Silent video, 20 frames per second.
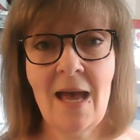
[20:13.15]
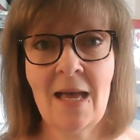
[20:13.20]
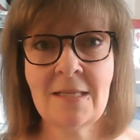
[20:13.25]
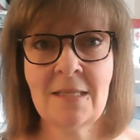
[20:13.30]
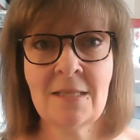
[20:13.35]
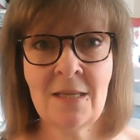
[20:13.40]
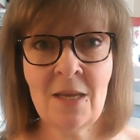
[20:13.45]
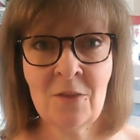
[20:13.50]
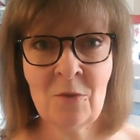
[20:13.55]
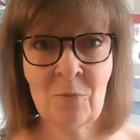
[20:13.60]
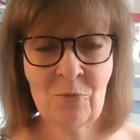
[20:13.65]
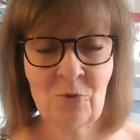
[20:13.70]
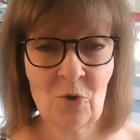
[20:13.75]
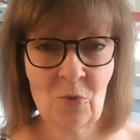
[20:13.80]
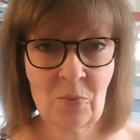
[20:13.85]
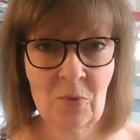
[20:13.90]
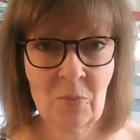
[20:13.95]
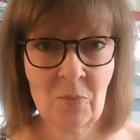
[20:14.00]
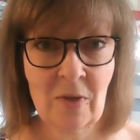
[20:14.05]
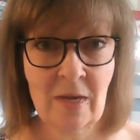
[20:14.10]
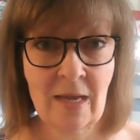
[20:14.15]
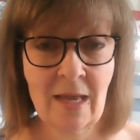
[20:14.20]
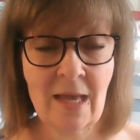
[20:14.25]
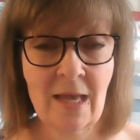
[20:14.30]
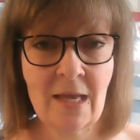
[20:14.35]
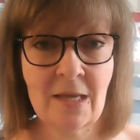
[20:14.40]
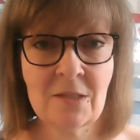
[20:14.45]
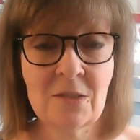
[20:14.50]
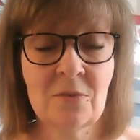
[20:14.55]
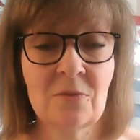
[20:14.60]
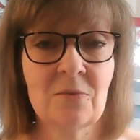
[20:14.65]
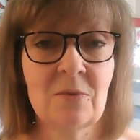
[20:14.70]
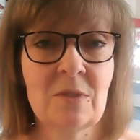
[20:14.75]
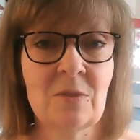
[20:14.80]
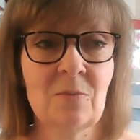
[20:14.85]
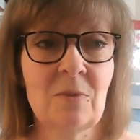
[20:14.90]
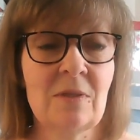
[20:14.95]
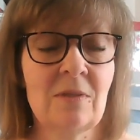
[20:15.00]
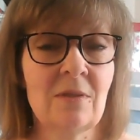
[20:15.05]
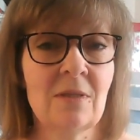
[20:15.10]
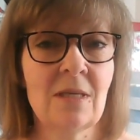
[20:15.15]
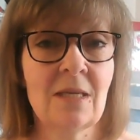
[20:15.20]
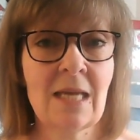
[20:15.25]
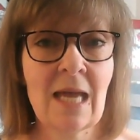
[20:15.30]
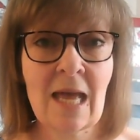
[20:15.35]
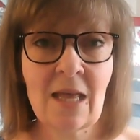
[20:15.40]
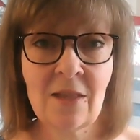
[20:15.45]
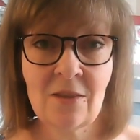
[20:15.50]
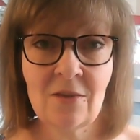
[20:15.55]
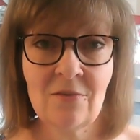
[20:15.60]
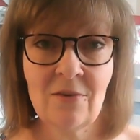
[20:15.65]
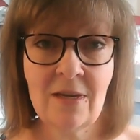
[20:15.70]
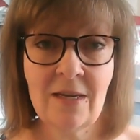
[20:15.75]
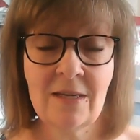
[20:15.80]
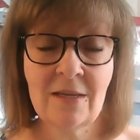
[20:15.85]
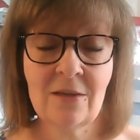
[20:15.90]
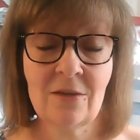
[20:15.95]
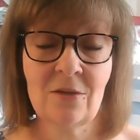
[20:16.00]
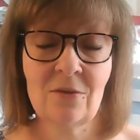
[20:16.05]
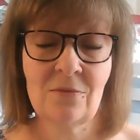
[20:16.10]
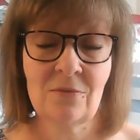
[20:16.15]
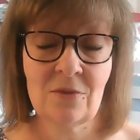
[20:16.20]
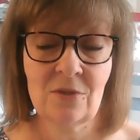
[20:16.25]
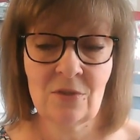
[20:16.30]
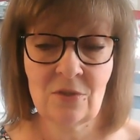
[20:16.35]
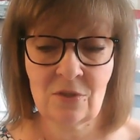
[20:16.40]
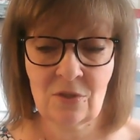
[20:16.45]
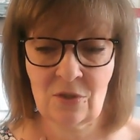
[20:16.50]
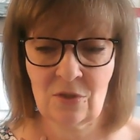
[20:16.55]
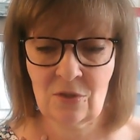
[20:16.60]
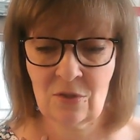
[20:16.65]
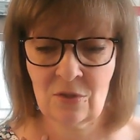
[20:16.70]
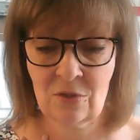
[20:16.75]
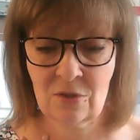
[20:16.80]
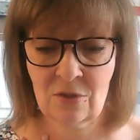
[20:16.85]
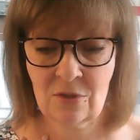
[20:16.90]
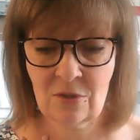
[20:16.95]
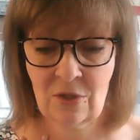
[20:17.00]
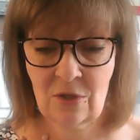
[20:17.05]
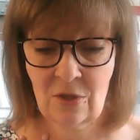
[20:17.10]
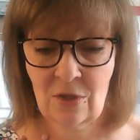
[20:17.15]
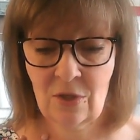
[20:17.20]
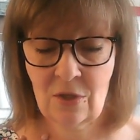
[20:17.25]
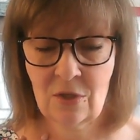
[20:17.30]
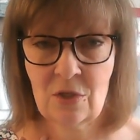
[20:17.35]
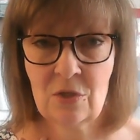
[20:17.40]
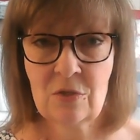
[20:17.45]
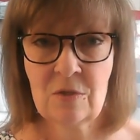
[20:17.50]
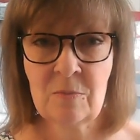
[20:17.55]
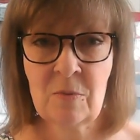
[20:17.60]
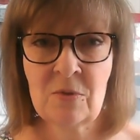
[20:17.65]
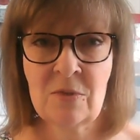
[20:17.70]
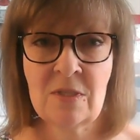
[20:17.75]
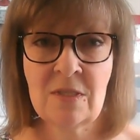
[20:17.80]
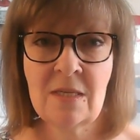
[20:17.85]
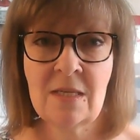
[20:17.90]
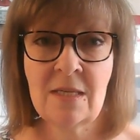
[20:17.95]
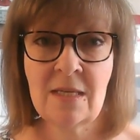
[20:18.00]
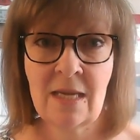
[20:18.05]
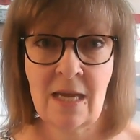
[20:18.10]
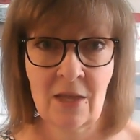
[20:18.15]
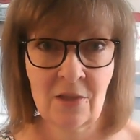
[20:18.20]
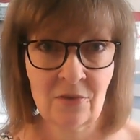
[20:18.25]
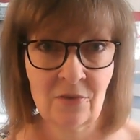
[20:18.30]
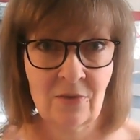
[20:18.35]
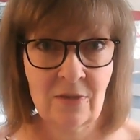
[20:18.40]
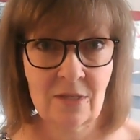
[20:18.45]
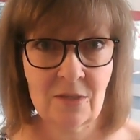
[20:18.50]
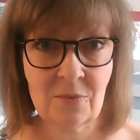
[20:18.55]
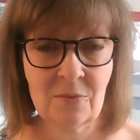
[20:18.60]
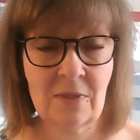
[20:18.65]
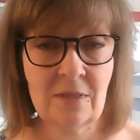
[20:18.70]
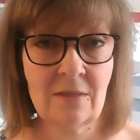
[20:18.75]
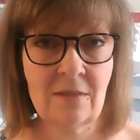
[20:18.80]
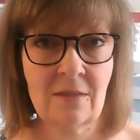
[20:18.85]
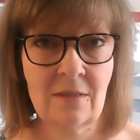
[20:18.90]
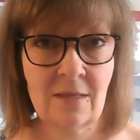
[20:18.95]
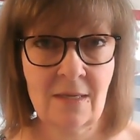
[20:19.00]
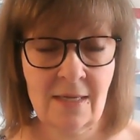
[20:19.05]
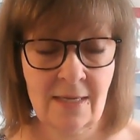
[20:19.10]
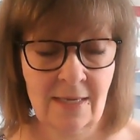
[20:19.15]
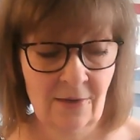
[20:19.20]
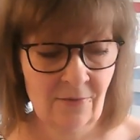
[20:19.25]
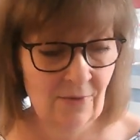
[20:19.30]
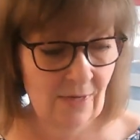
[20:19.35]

And another problem I had was with the gathering of the skirt. You're supposed to gather it with clear